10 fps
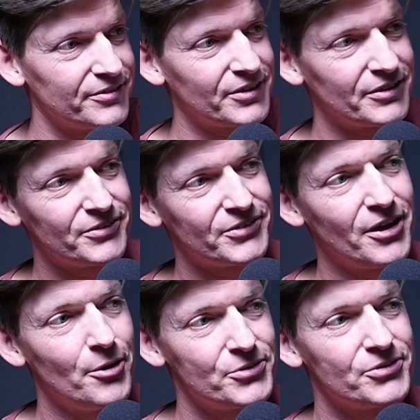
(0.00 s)
sings
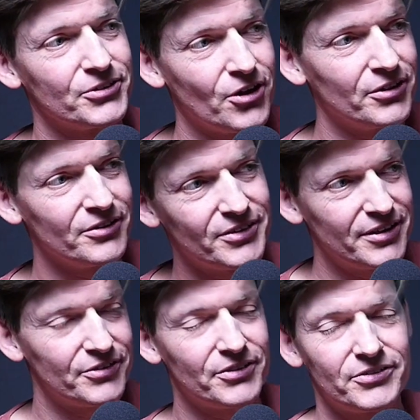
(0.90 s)
psalms to God, and the
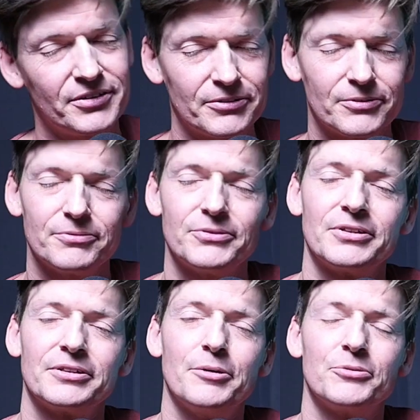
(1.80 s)
other says sings
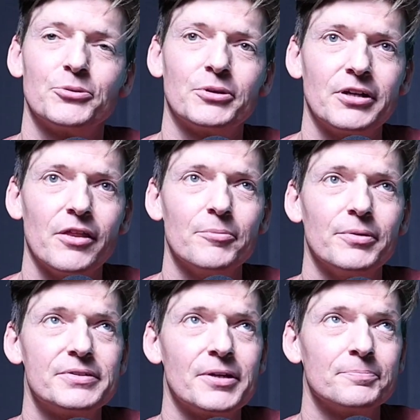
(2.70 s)
sing hymns to one another.
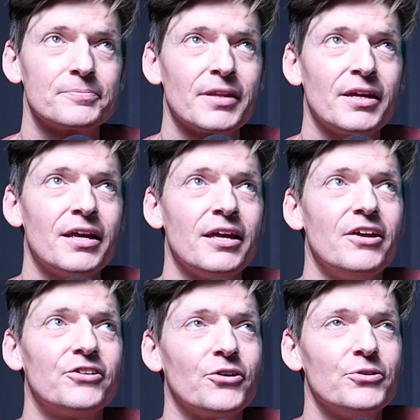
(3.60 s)
But um,
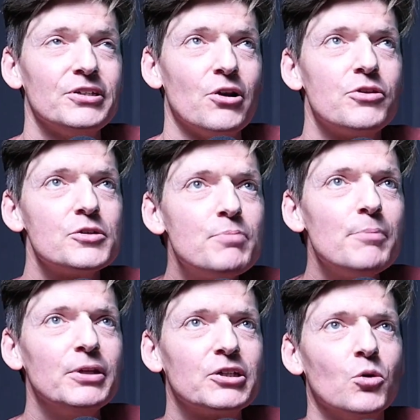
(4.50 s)
so you know, there's
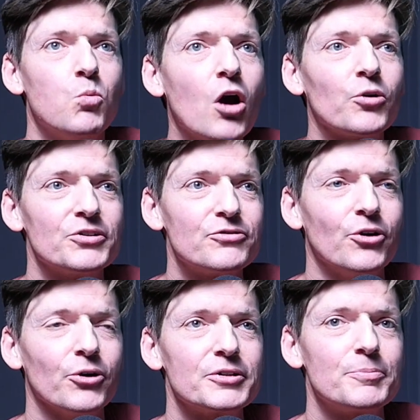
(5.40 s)
biblical warrant
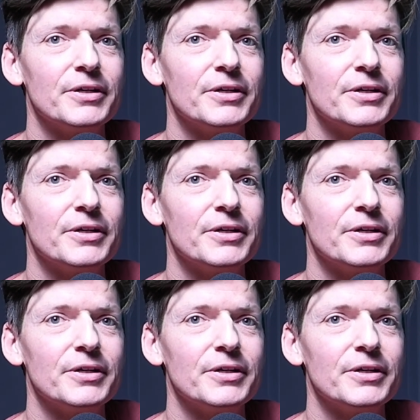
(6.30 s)
for it.